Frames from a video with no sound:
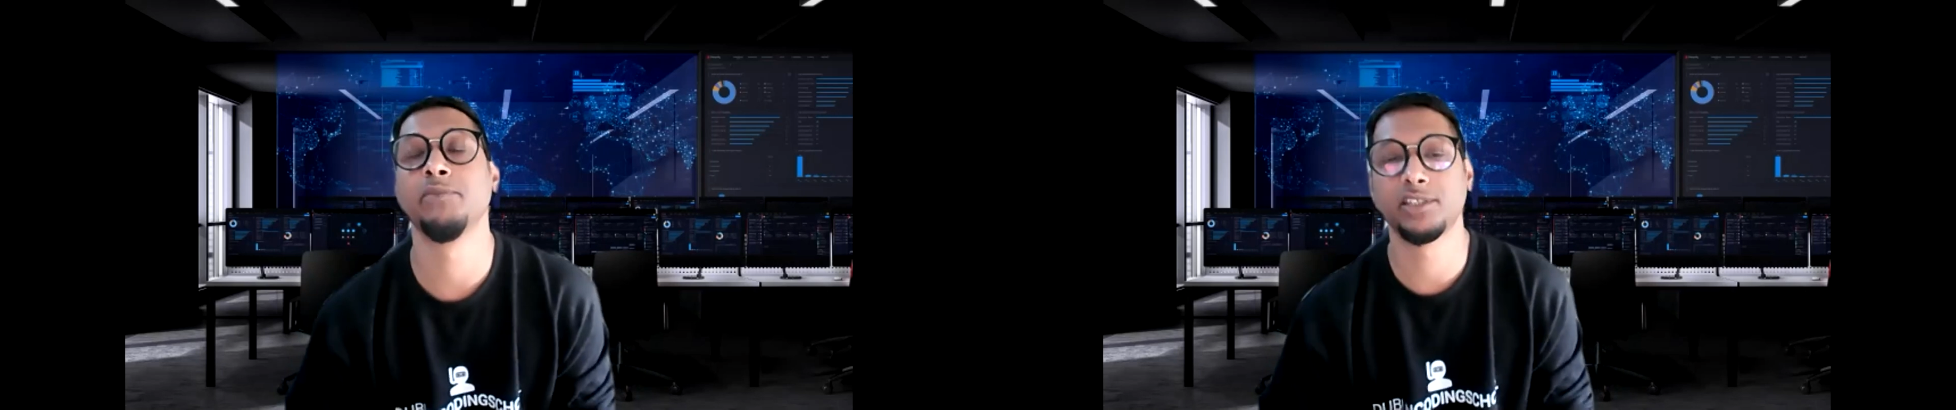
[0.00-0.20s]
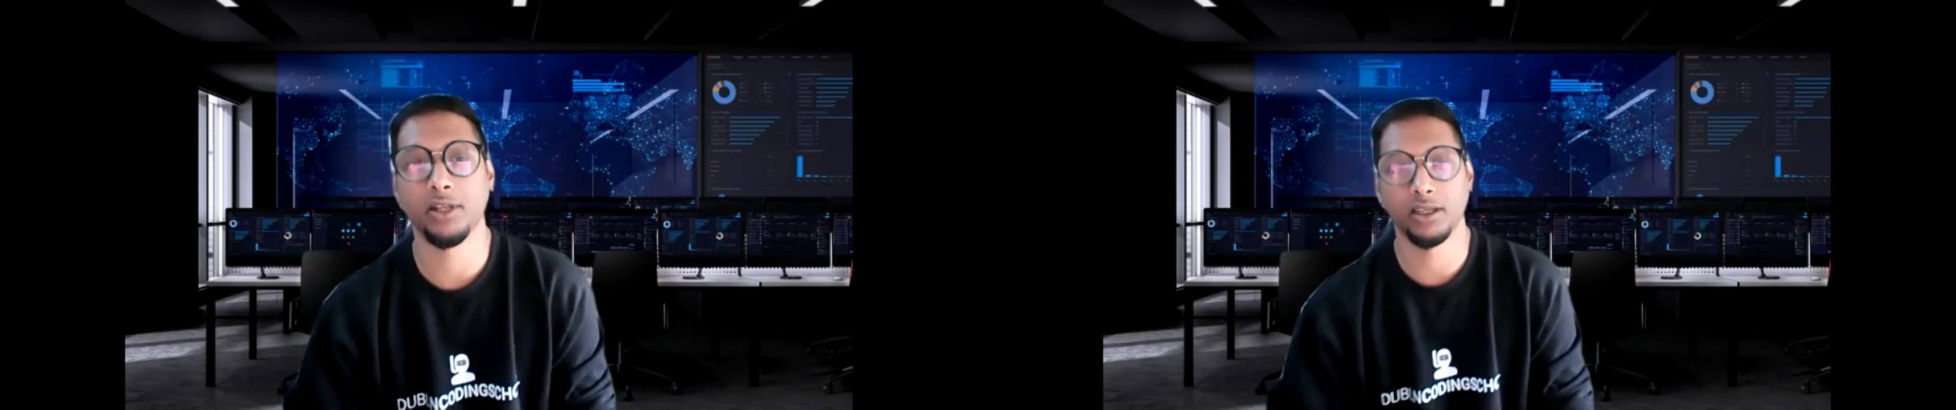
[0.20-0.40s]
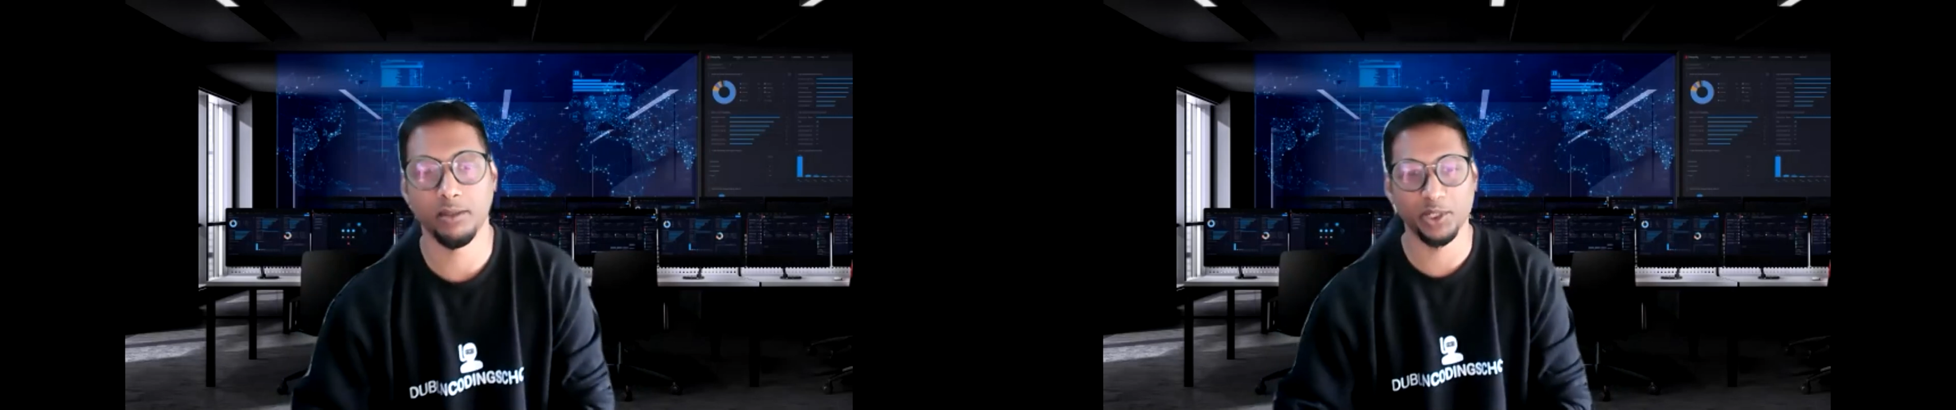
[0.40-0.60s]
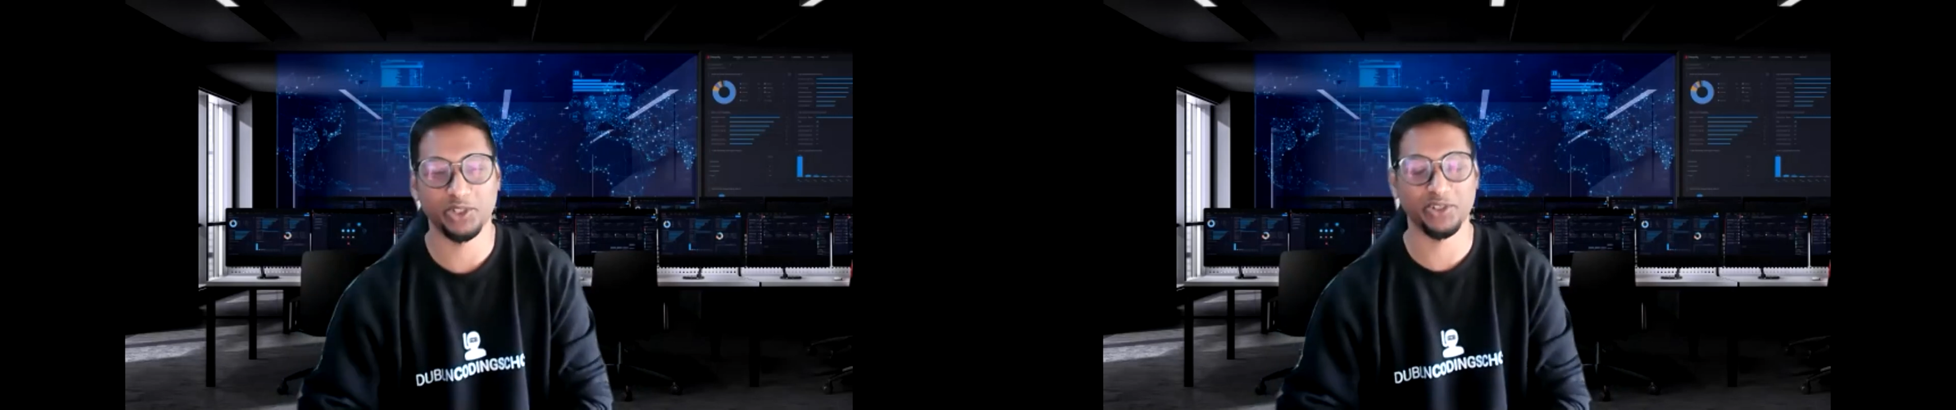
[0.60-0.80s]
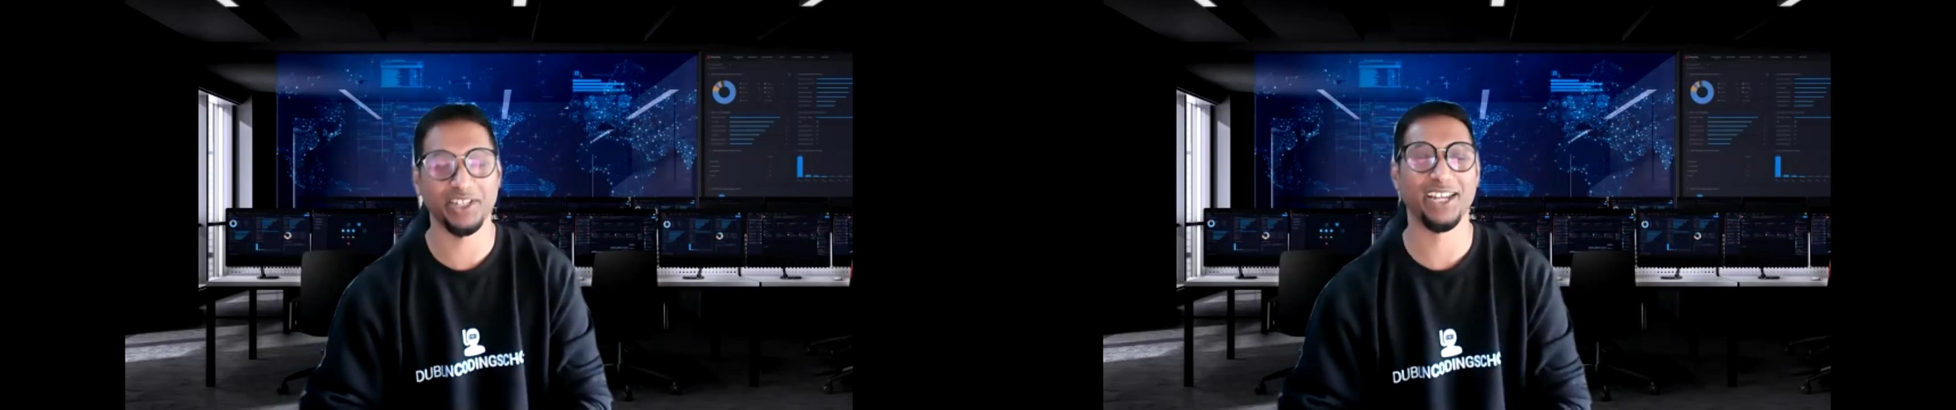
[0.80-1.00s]
talking about
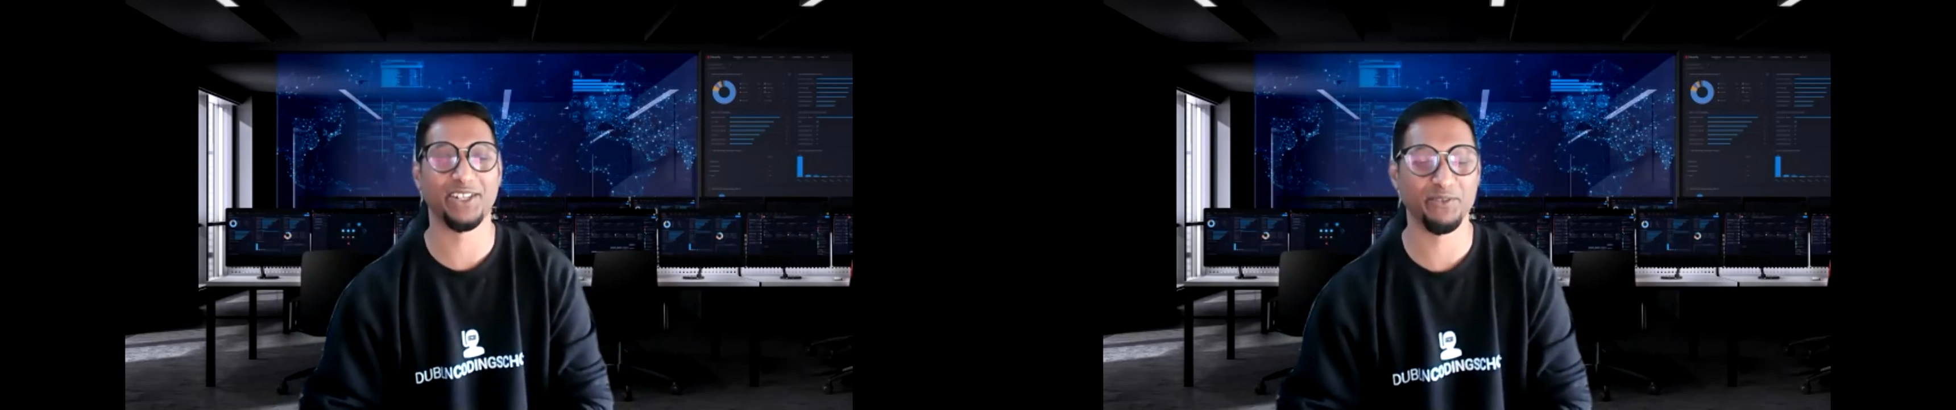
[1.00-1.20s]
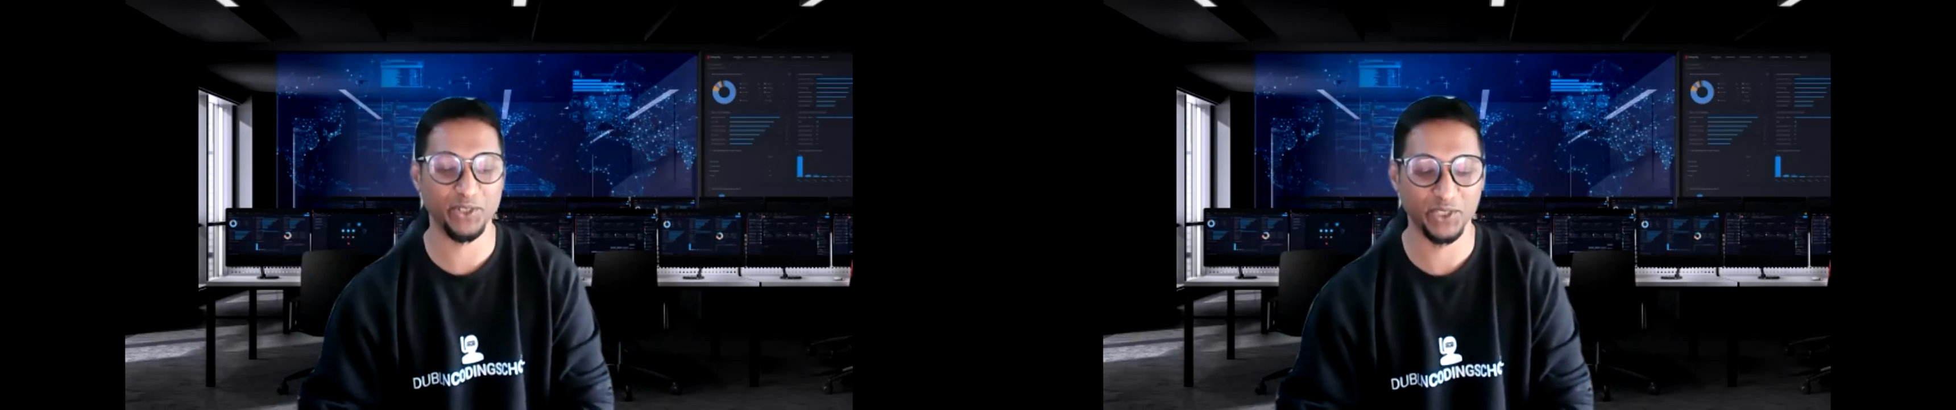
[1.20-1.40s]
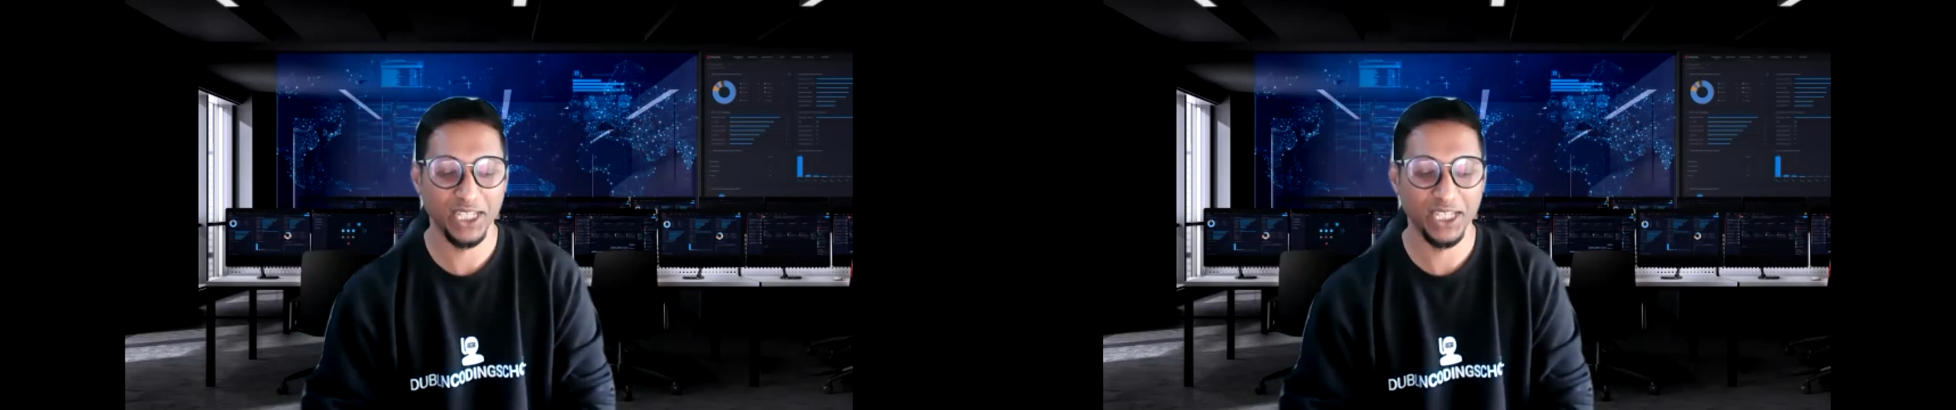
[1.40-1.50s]
3 attributes,